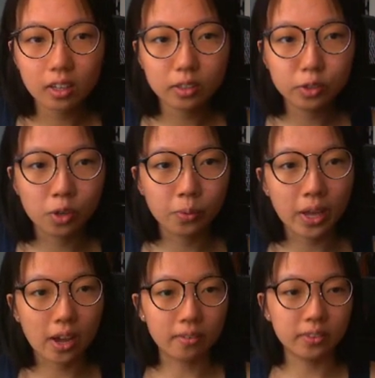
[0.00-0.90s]
So we
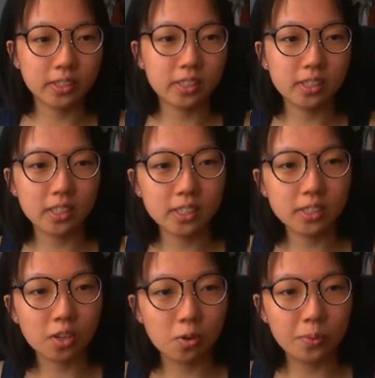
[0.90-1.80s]
have this is
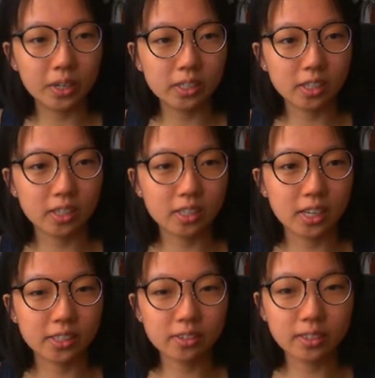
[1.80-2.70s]
the opening scene,
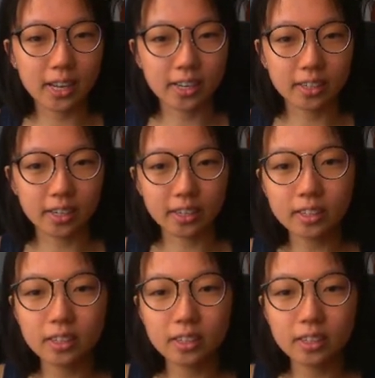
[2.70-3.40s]
desert landing.